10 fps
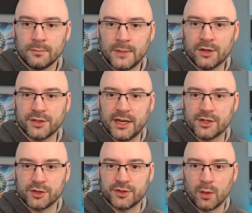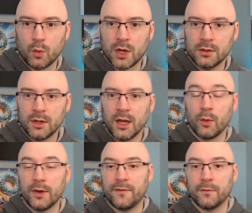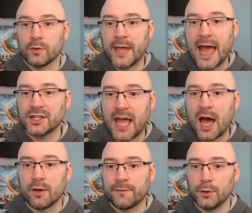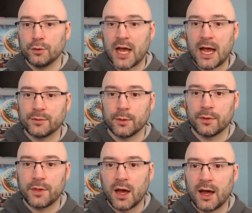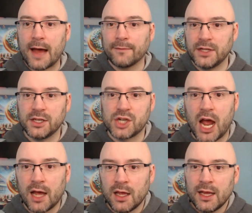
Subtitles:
Here's an interesting one. We've cashed out a few times with Avdija.